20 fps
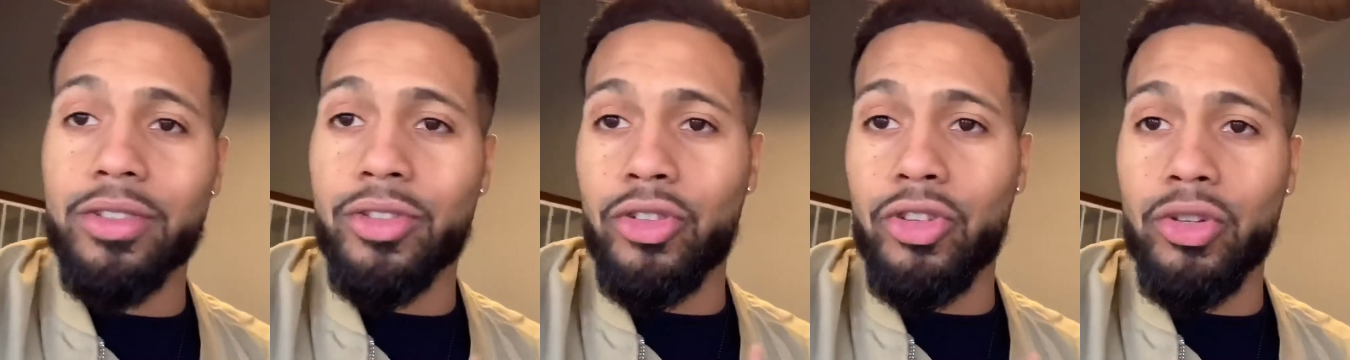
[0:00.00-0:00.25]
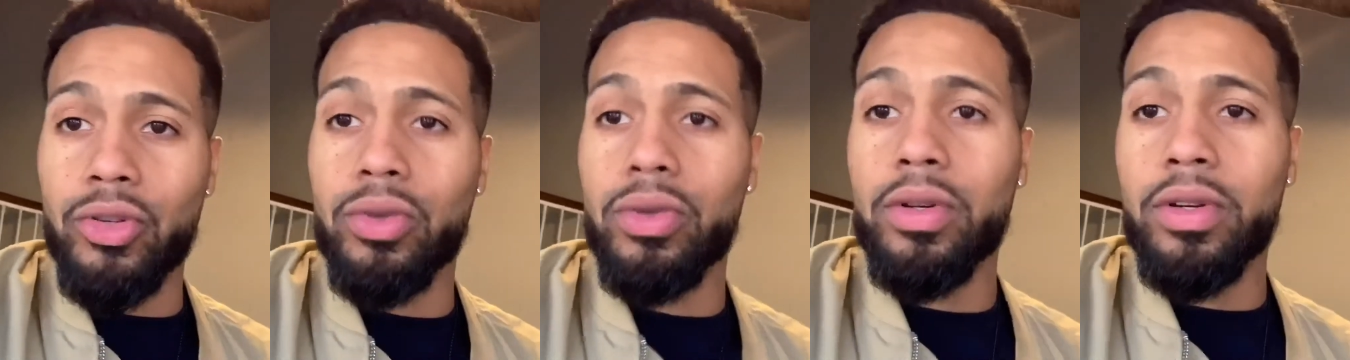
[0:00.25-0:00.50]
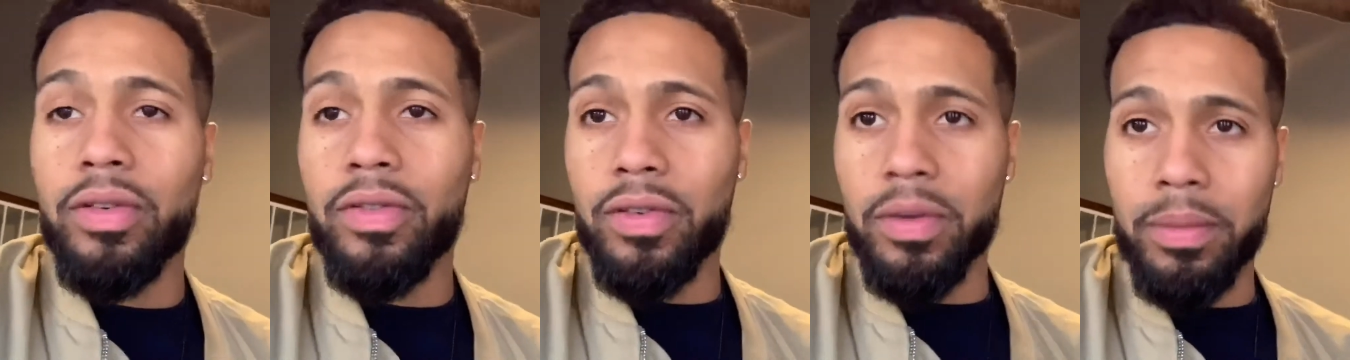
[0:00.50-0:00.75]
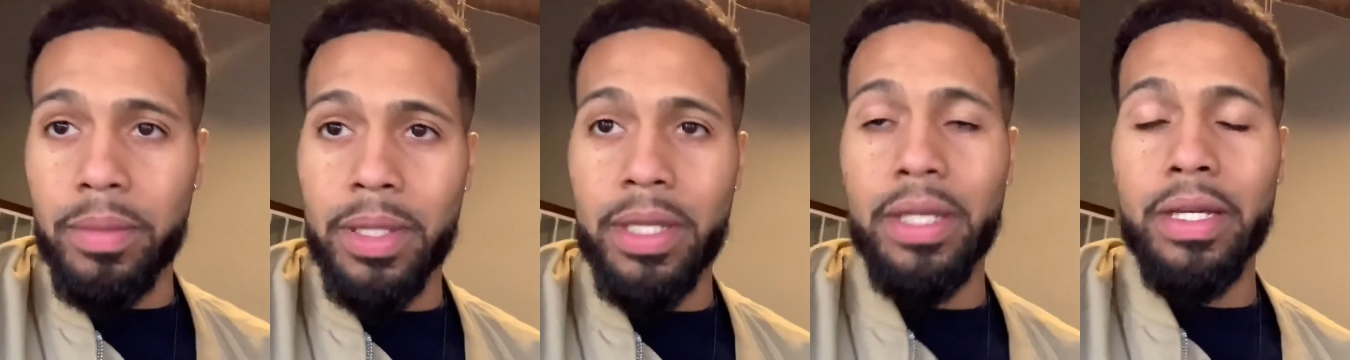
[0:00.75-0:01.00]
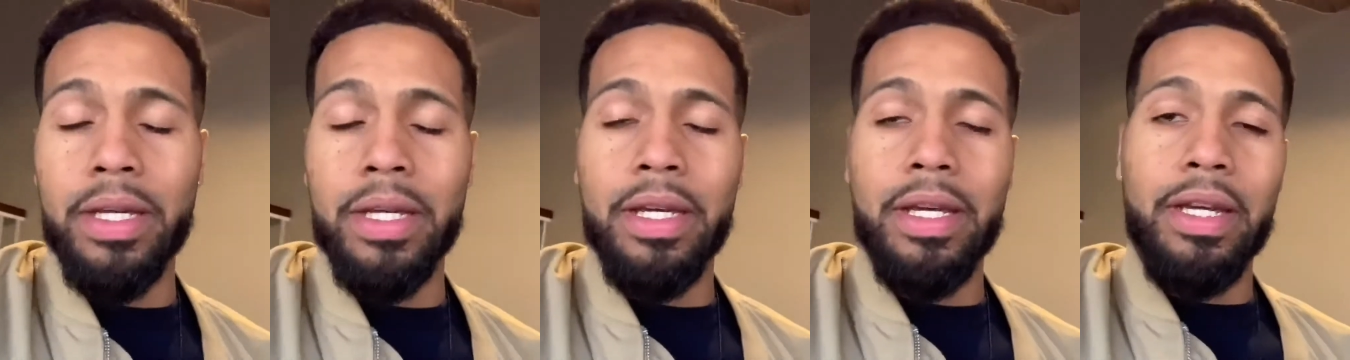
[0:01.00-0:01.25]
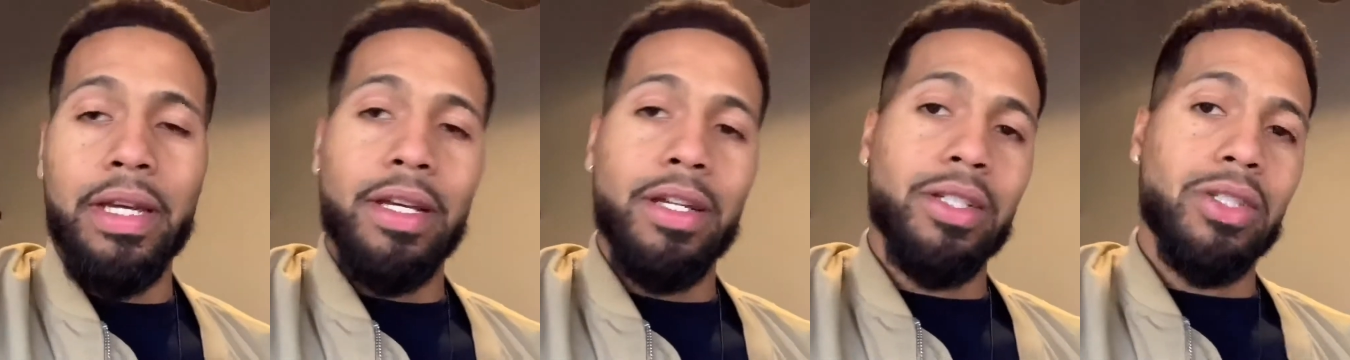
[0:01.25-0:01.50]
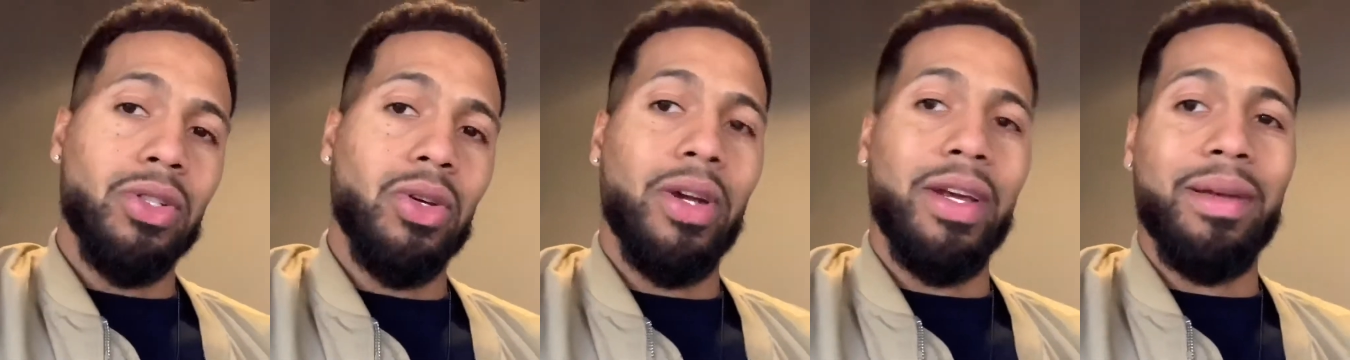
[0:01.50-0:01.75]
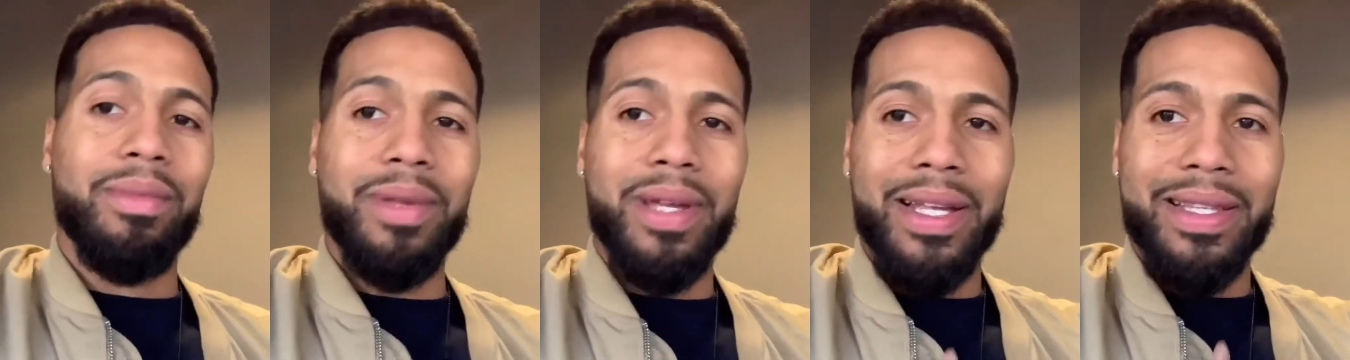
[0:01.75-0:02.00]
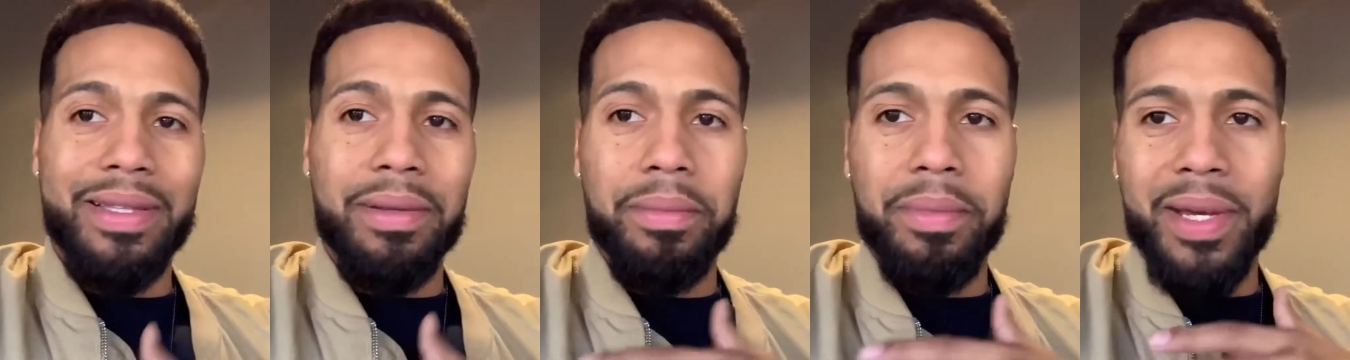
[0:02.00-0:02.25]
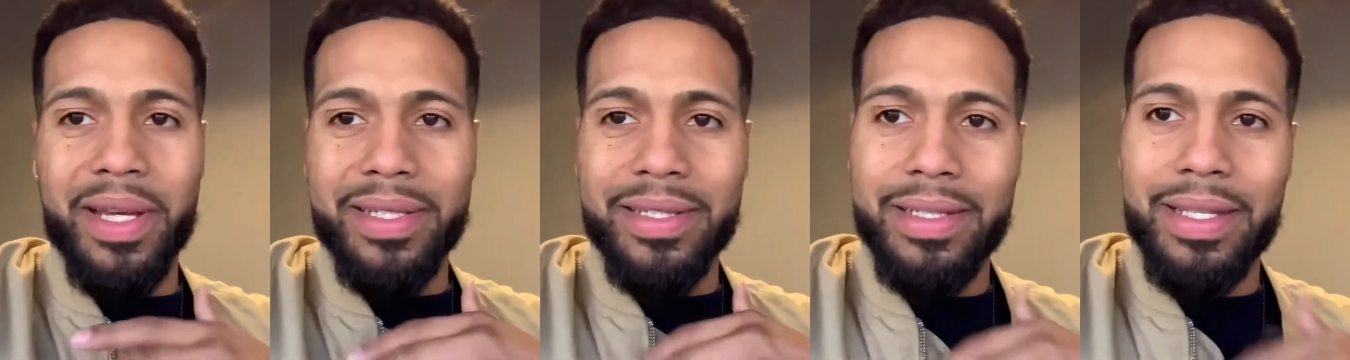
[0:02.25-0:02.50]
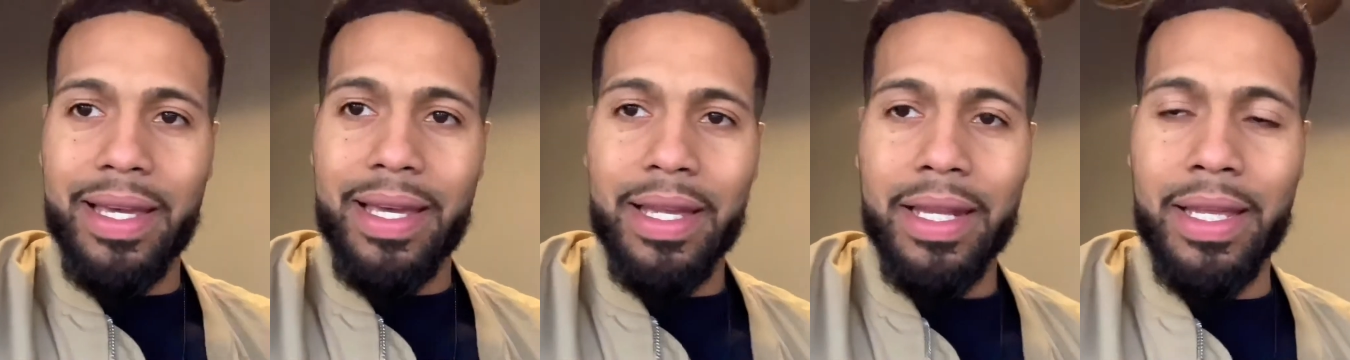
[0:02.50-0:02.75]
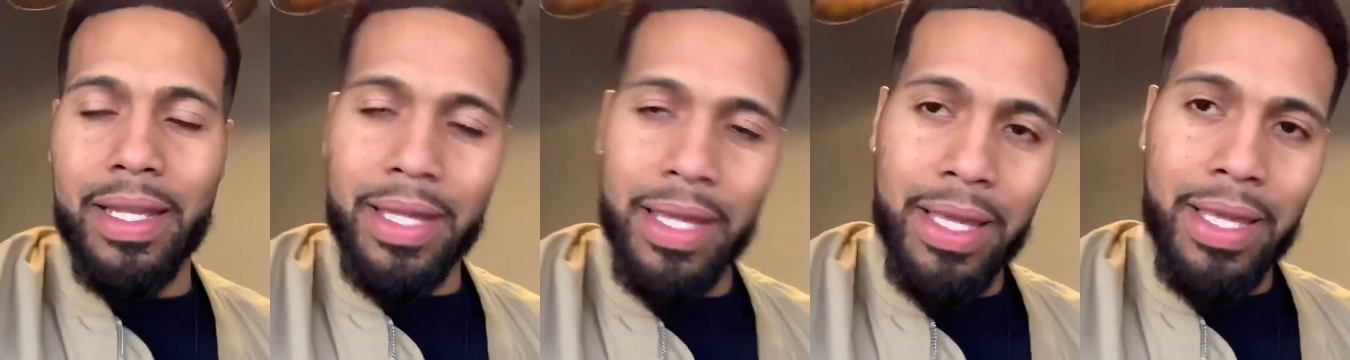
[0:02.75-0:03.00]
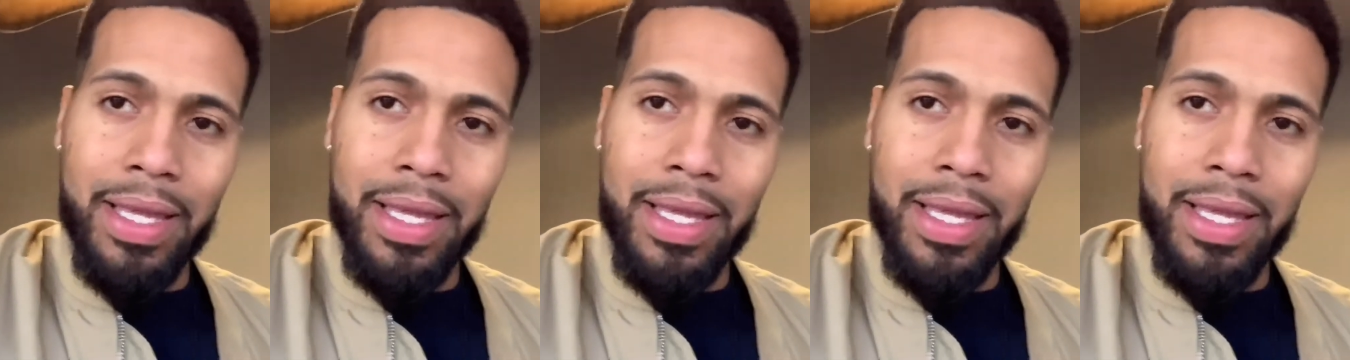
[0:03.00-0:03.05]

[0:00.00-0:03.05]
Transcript: new for me, so I am not the best at it.